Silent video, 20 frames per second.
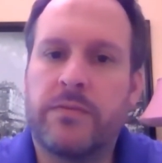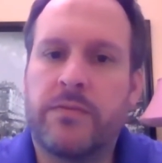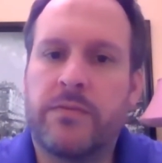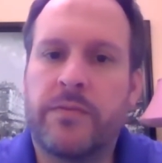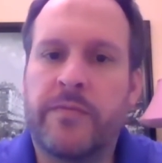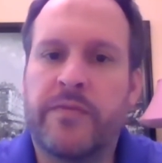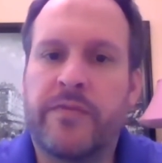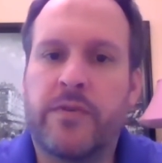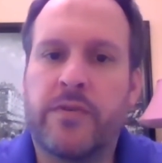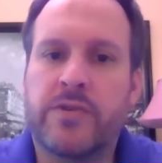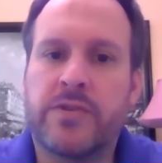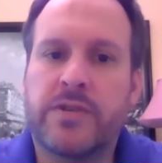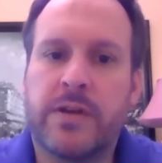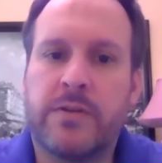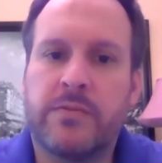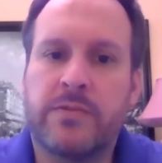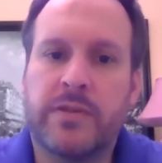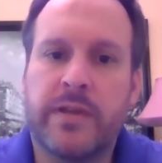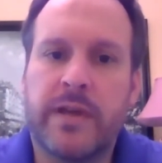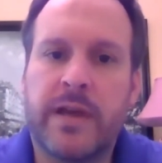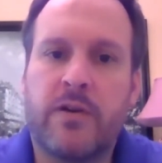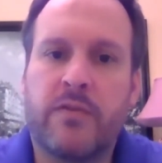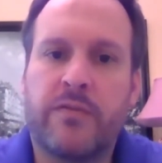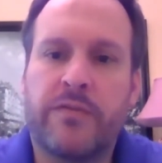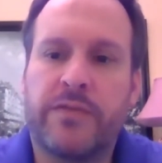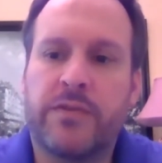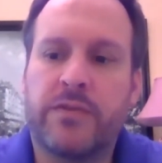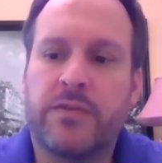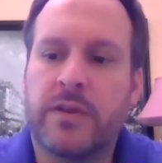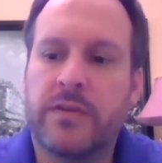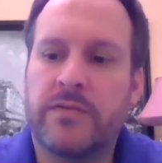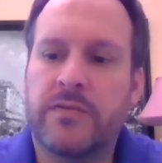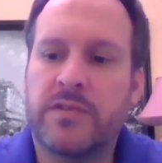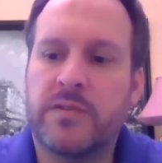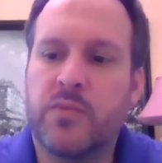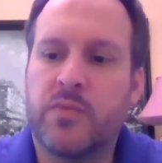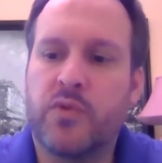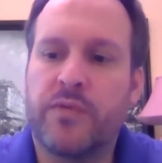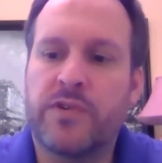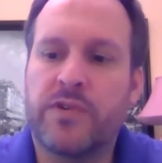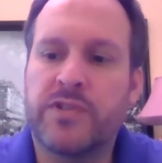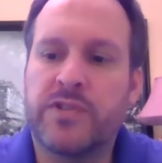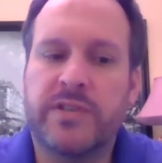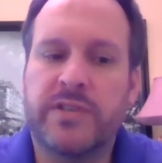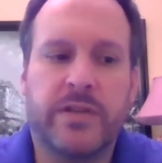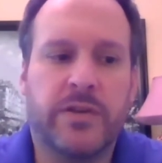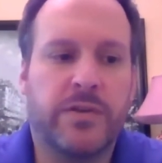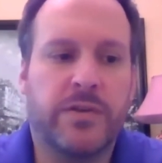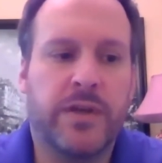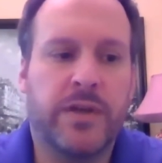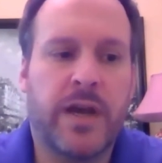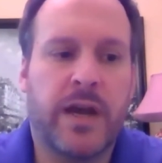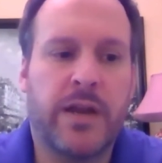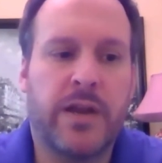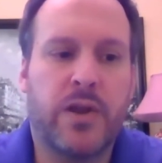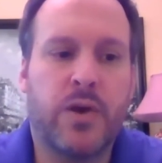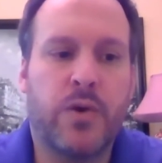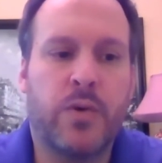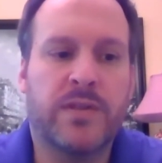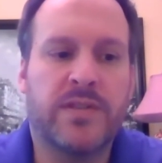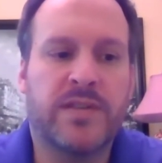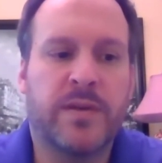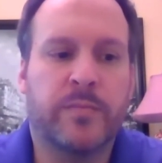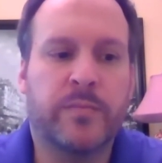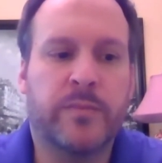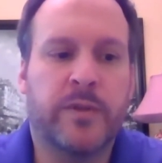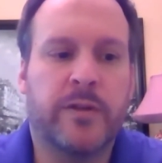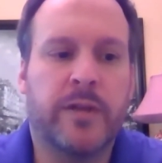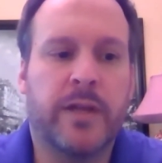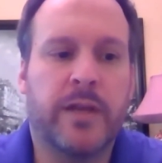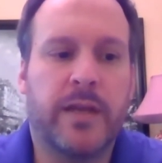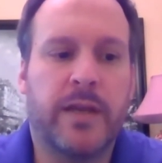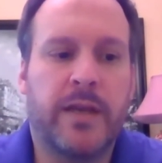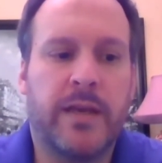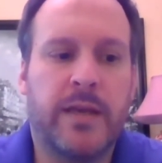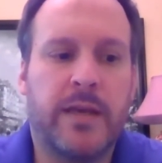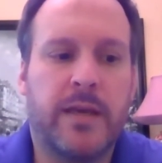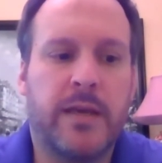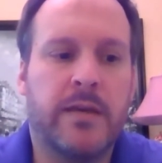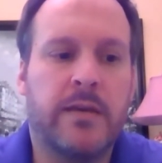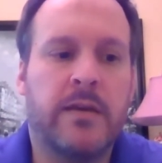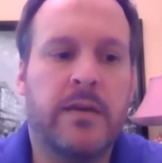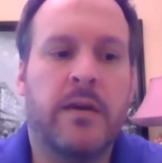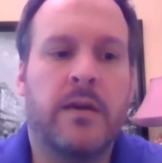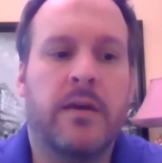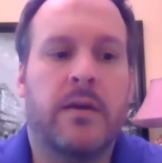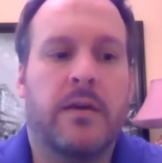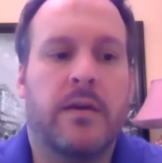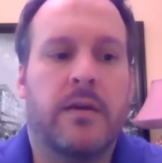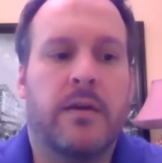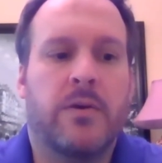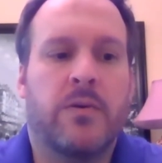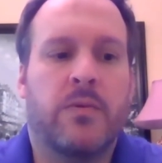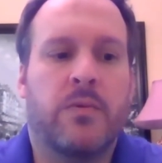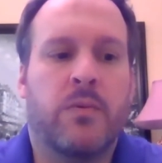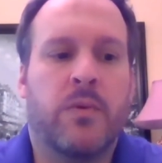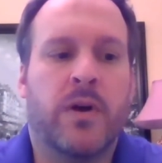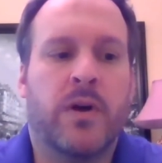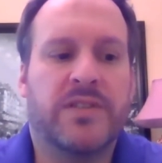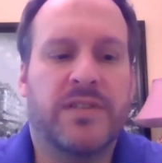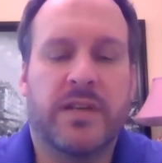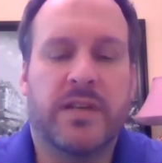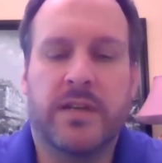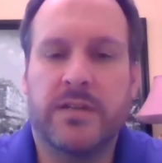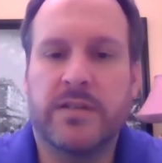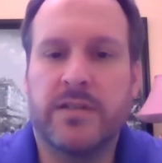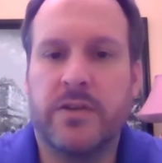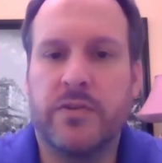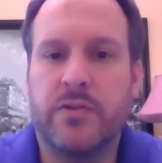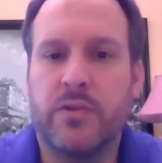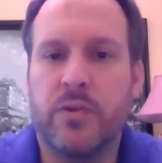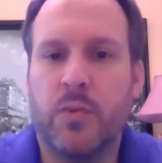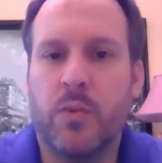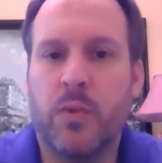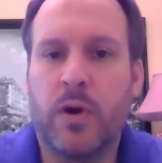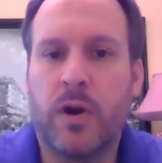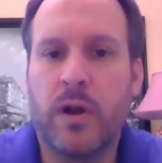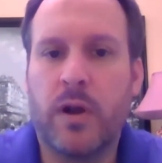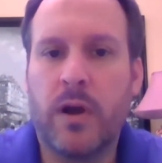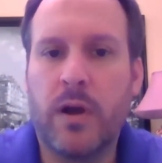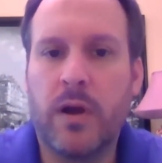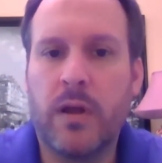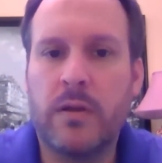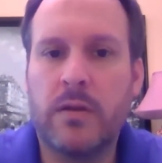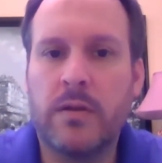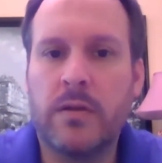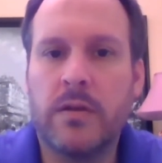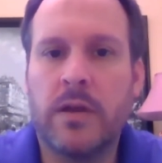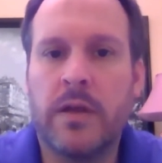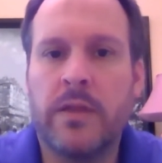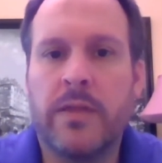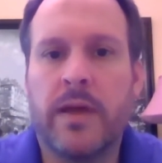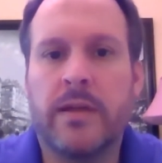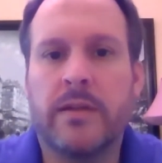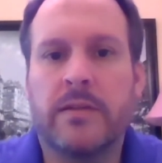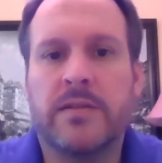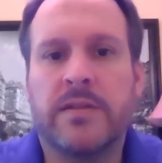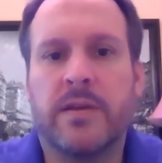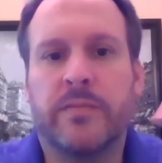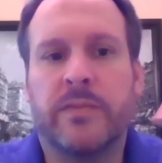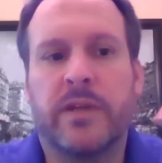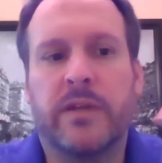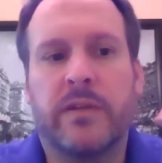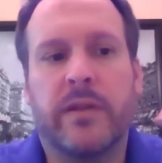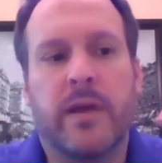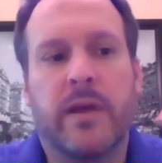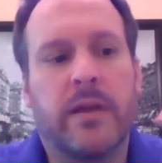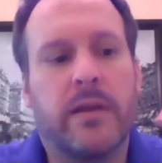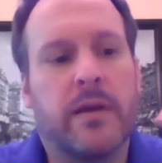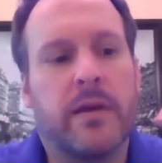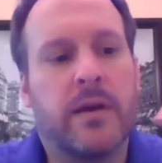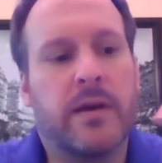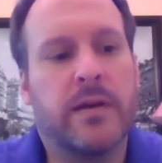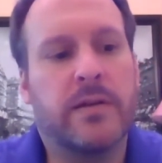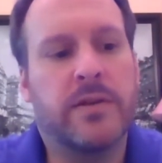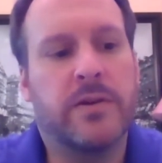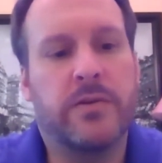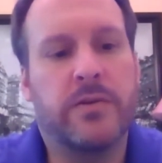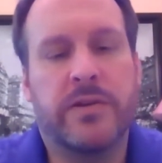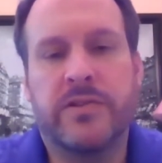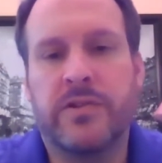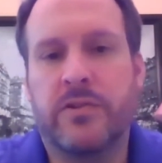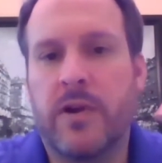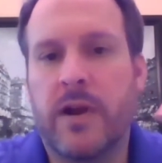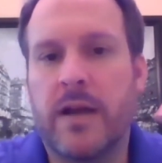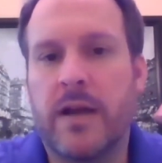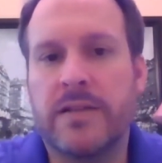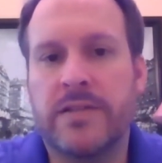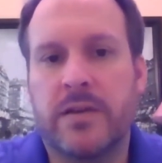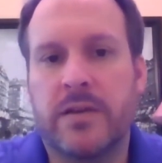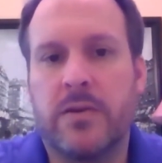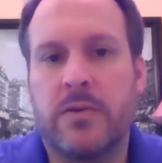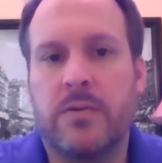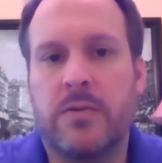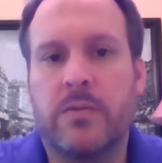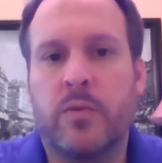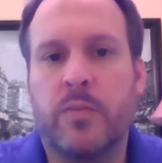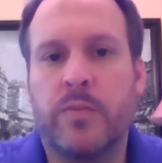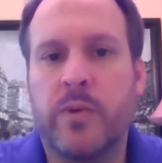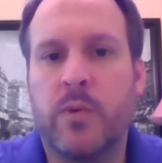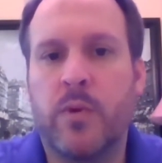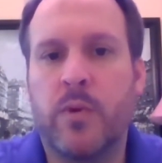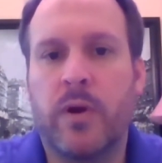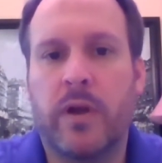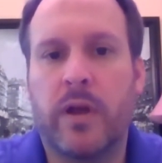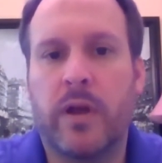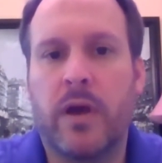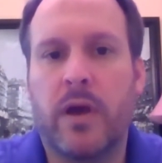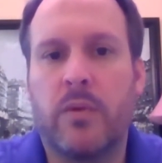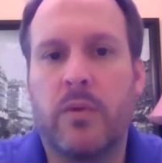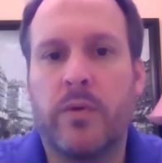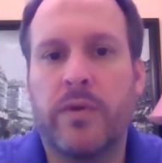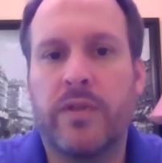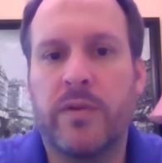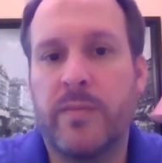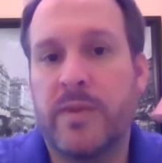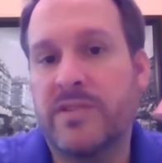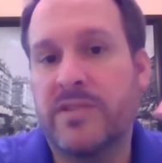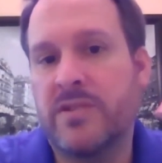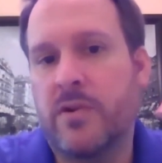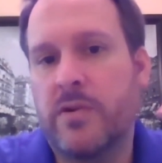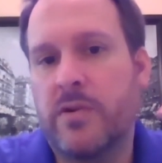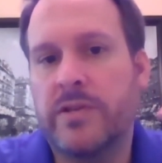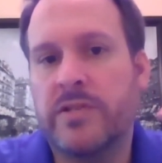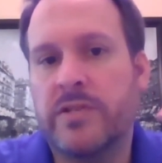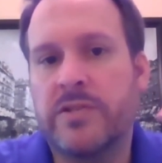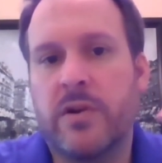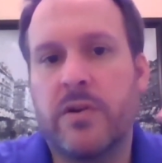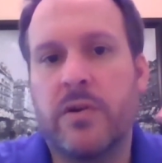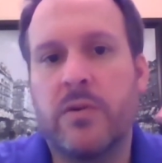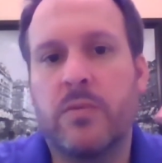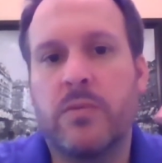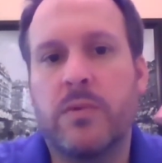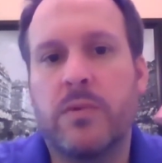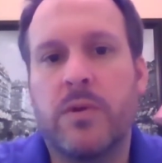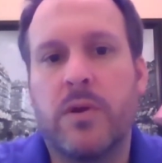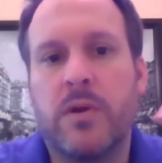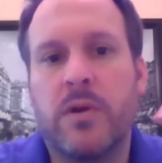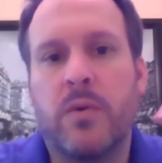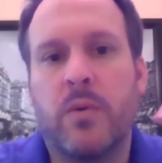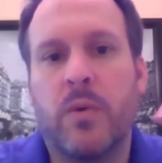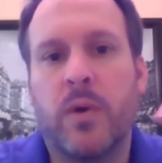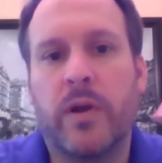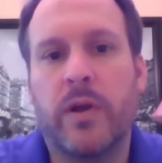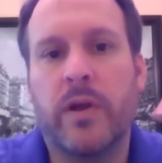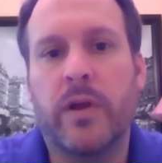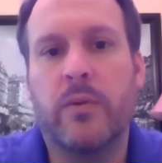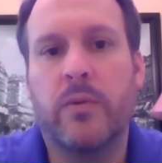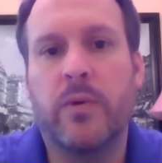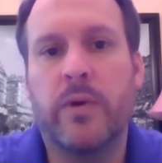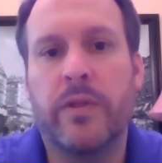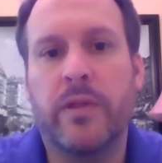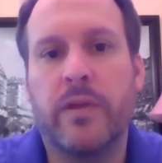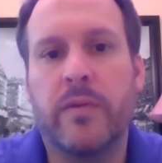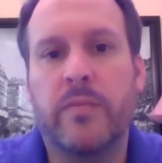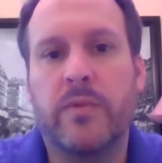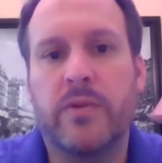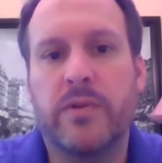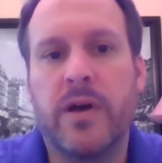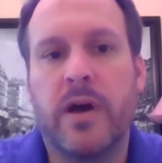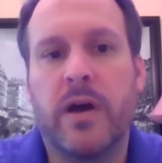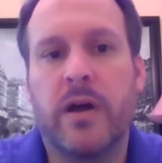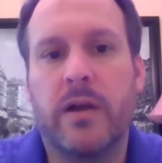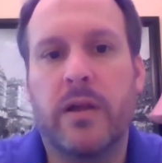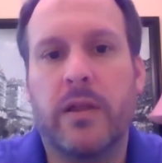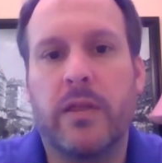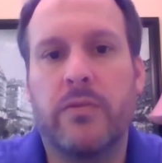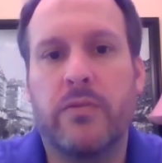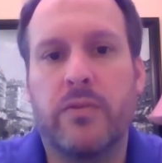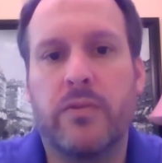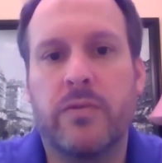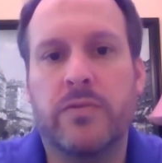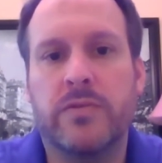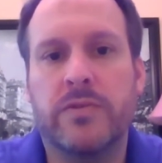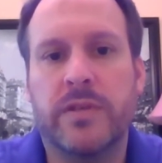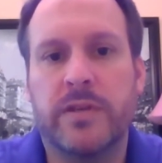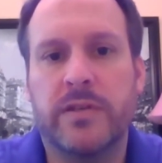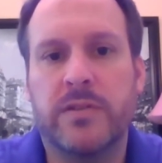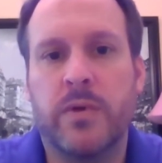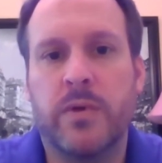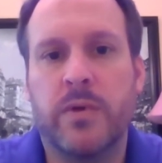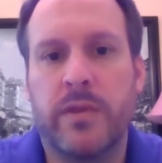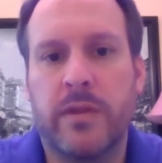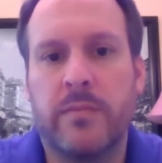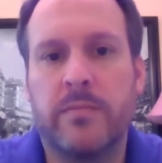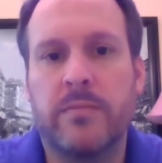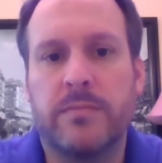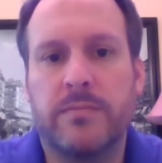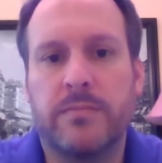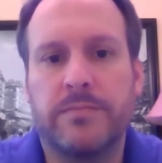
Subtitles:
from first out to the outfield gives him more versatility. I know it's something that he wants to continue to work on, and that's something that Tony Tarasco will be working on with him, has already started working with him and talking through those things with him.